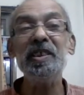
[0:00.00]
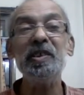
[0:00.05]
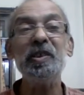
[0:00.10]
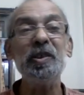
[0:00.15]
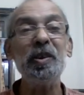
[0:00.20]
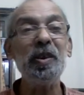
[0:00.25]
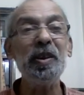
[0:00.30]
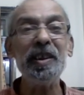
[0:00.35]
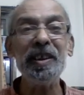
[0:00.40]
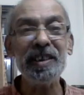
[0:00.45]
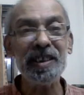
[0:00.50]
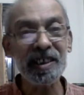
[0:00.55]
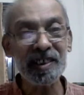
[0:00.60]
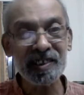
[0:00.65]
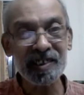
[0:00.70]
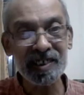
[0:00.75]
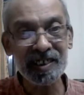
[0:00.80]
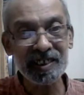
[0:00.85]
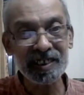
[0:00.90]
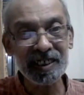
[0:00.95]
is not
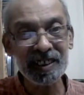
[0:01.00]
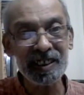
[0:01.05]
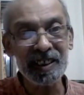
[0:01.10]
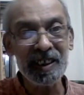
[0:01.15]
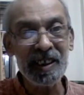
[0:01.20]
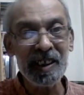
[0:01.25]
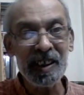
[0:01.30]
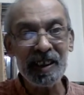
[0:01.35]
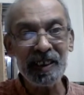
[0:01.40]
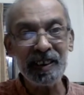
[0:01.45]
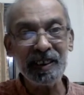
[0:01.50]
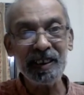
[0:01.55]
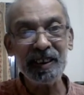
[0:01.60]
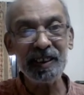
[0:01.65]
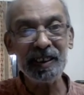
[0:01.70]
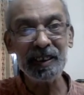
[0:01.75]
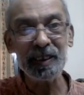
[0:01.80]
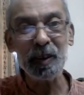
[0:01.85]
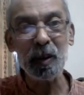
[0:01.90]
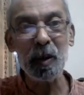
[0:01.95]
just
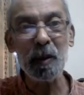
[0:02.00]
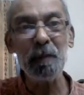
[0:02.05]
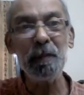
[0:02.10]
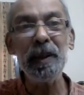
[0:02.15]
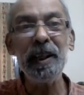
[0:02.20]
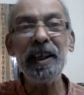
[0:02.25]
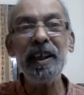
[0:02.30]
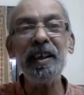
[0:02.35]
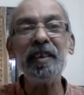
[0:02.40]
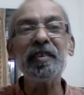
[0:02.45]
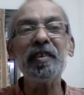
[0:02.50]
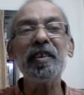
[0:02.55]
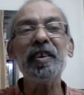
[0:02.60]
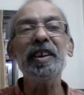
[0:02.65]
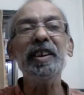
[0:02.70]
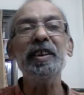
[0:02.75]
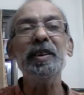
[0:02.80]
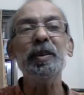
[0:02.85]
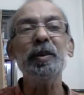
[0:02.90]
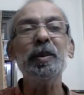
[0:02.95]
the
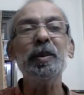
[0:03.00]
obligatory,